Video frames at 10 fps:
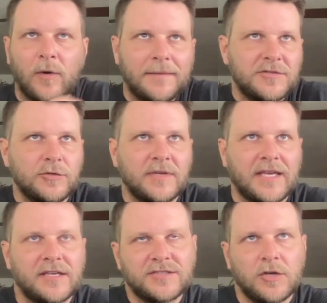I'm doing
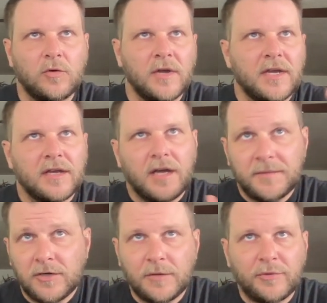it. So I'm
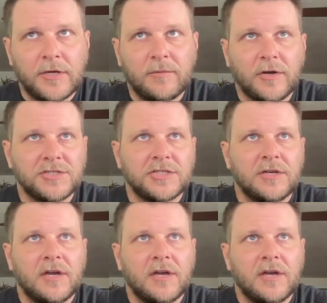here in Pretty Merch.